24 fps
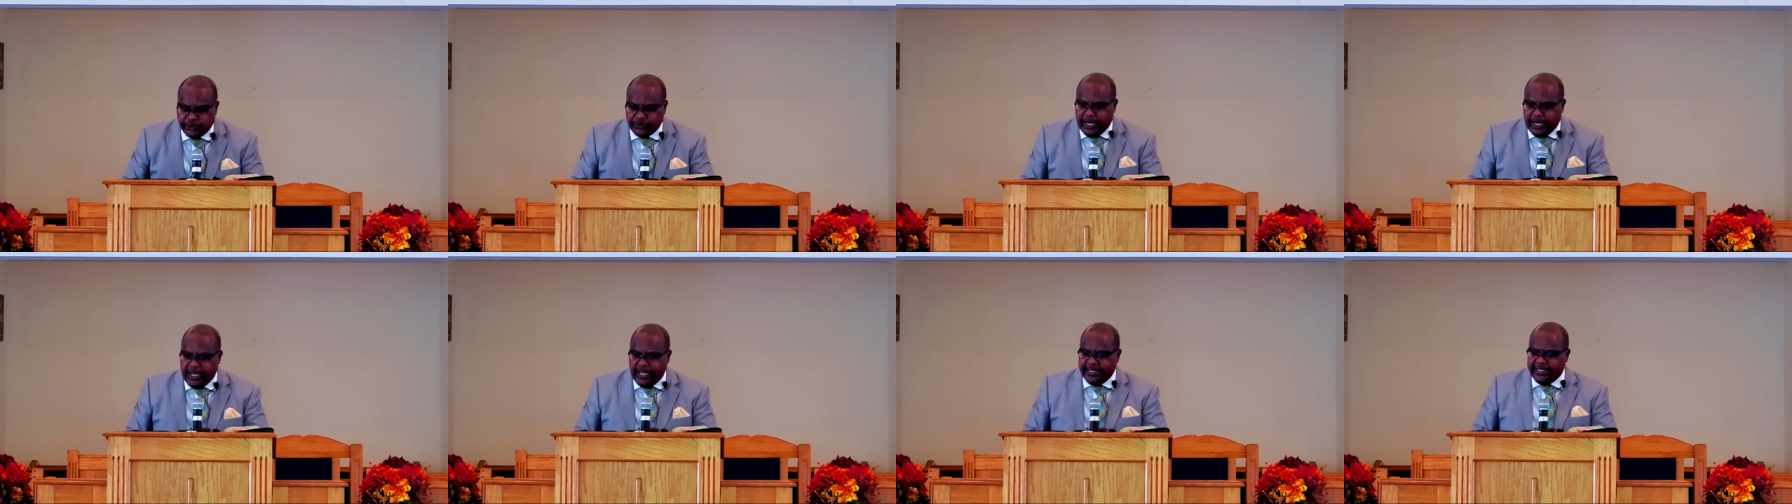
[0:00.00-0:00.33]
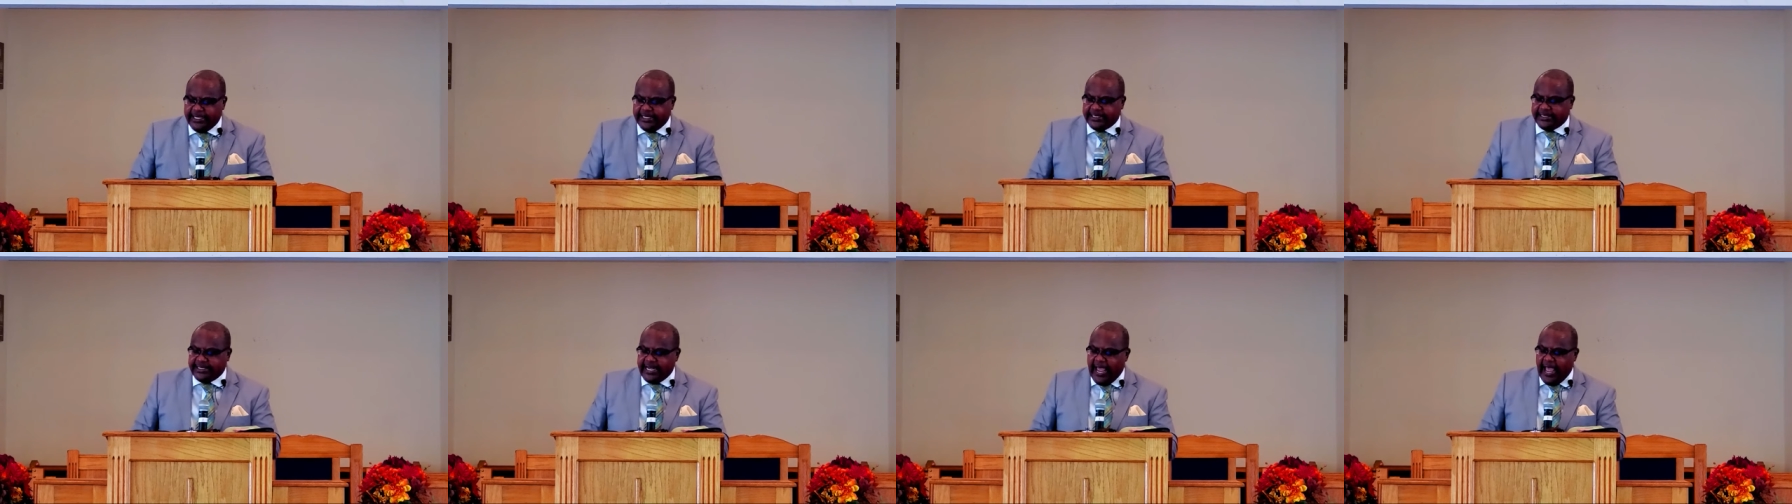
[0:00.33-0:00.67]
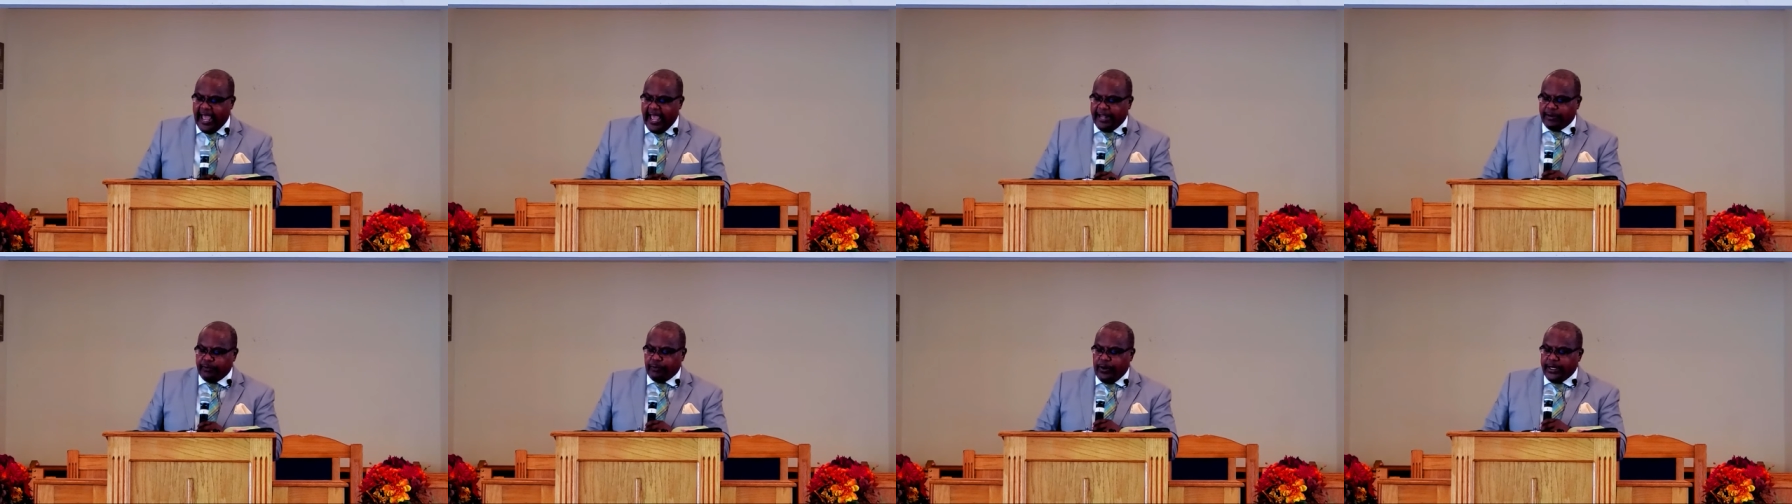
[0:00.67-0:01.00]
to
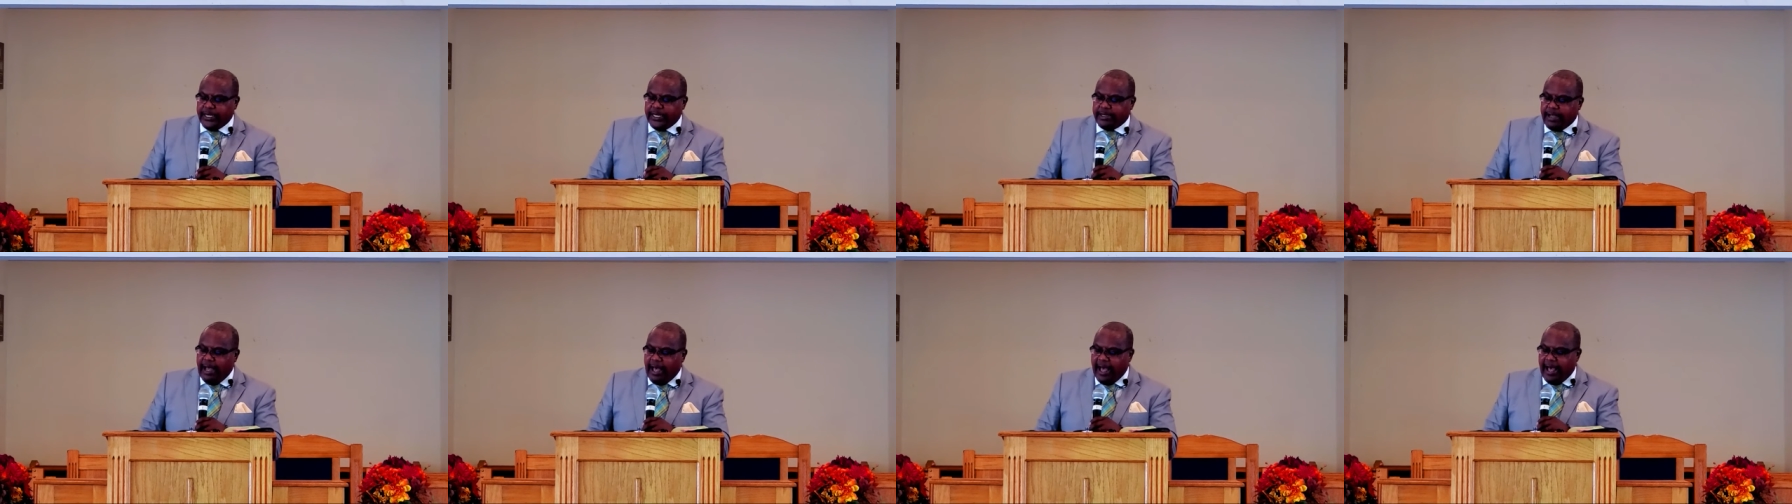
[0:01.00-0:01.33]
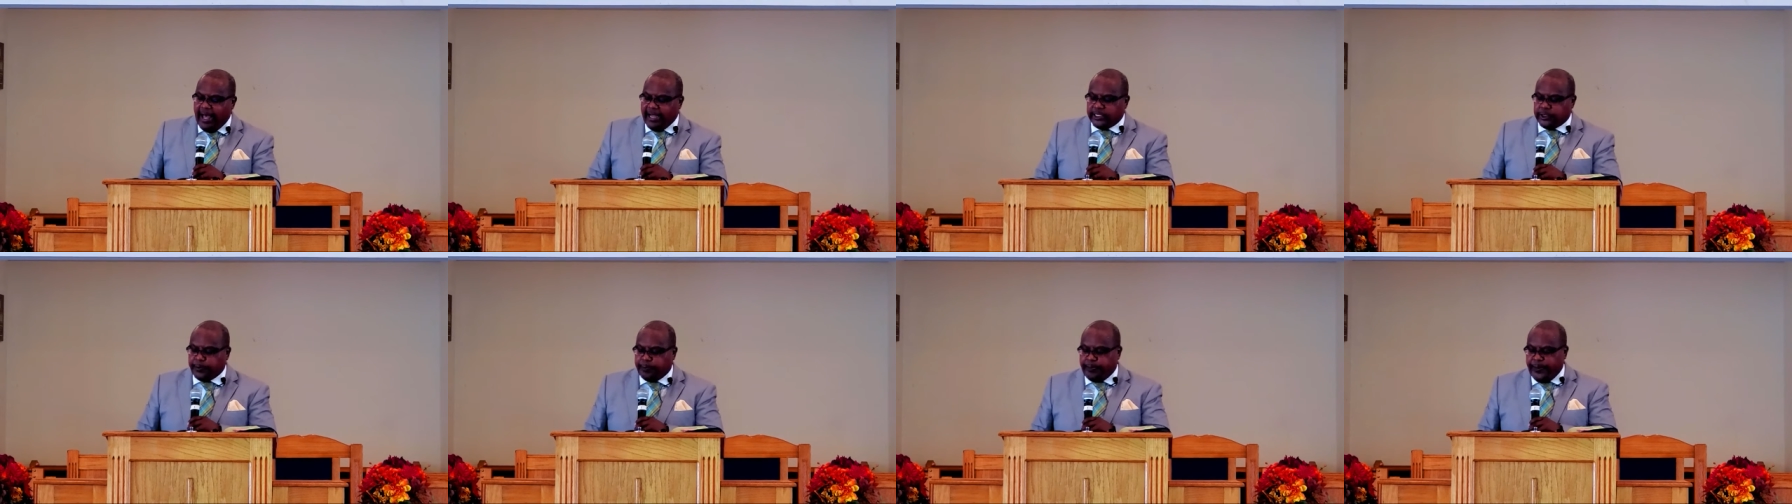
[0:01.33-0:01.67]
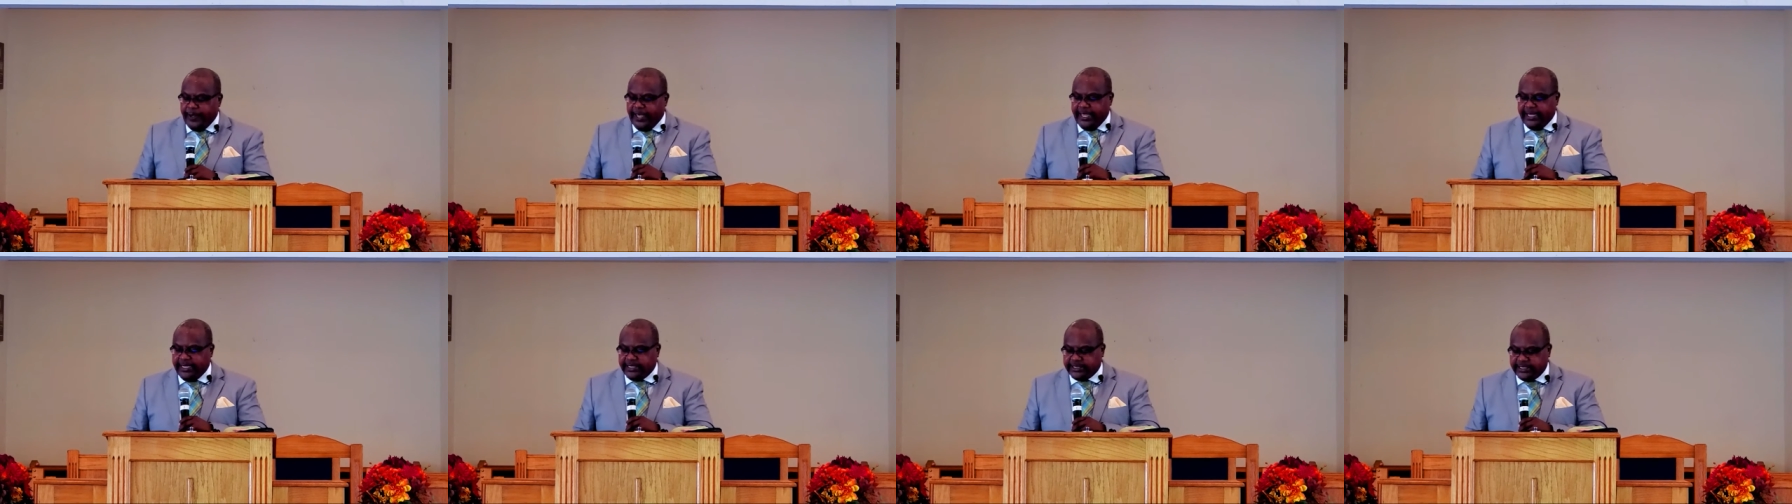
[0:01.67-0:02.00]
understand when God
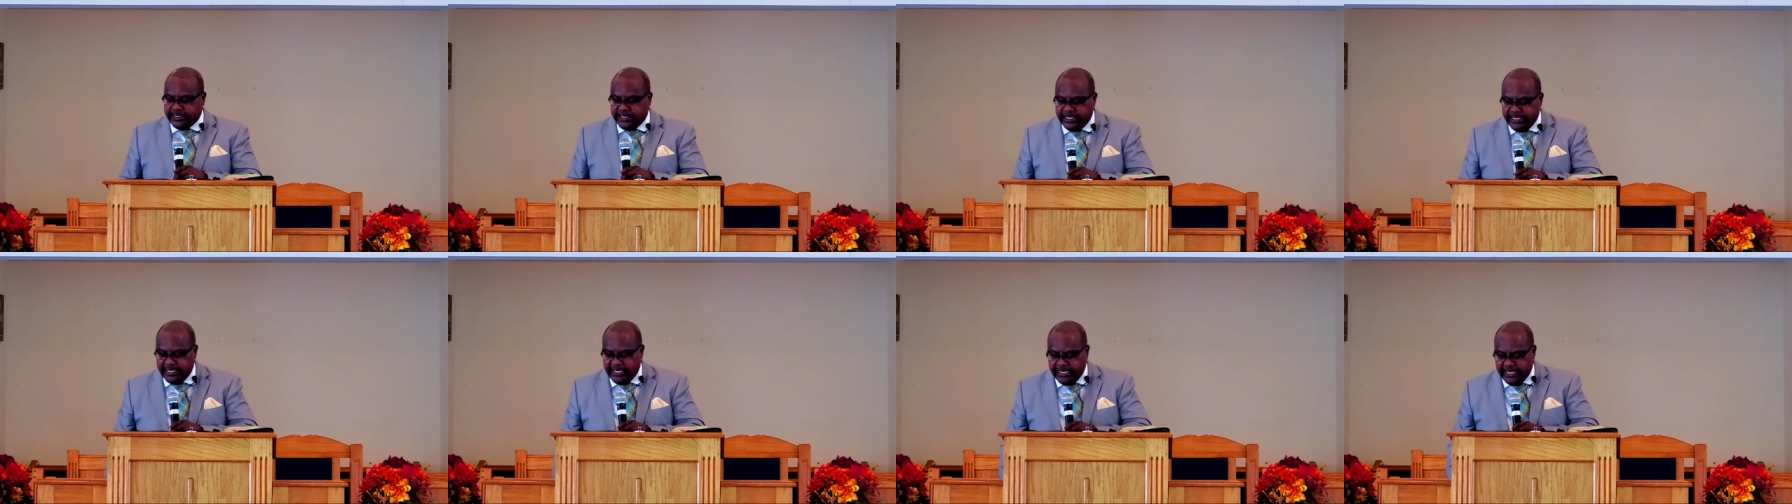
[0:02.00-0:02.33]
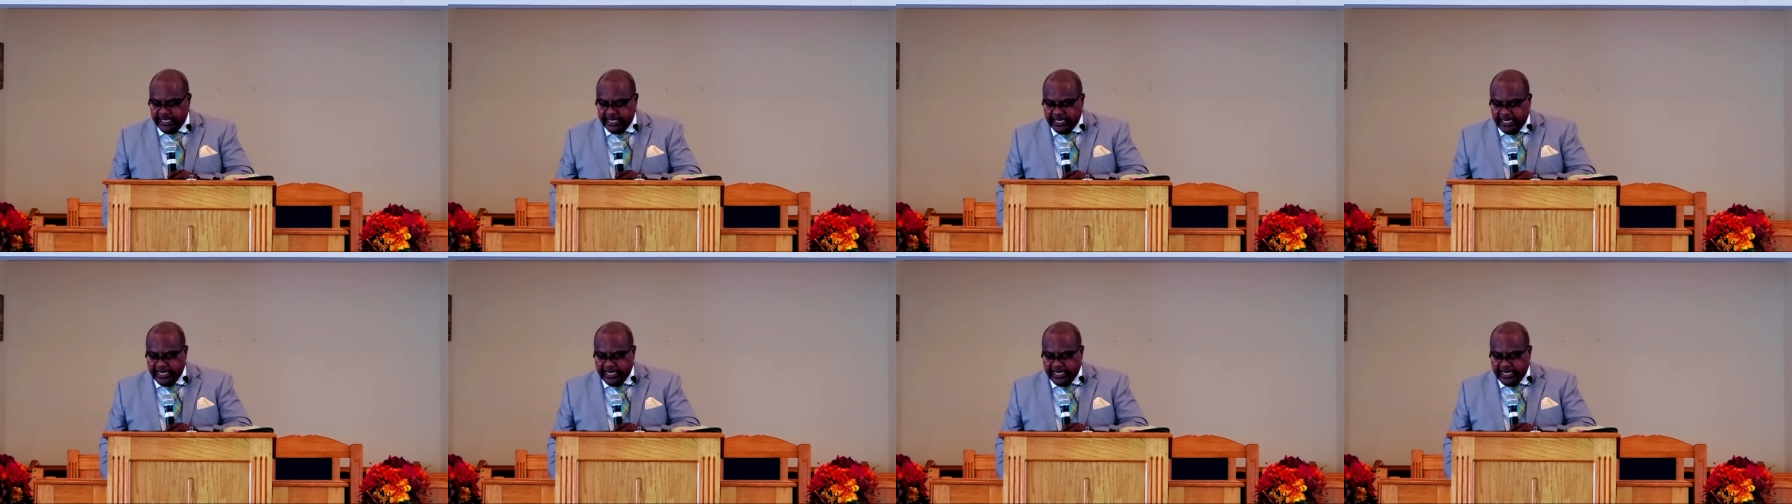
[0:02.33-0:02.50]
speaks,